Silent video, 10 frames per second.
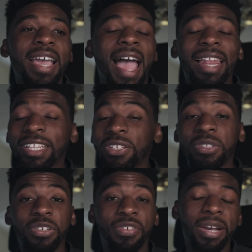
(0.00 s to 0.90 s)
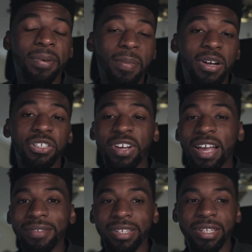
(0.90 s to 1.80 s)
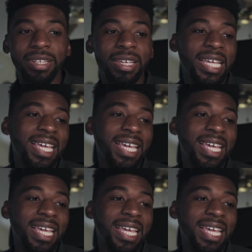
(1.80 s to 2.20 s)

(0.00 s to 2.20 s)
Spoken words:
I like to use the Crane when I'm out traveling,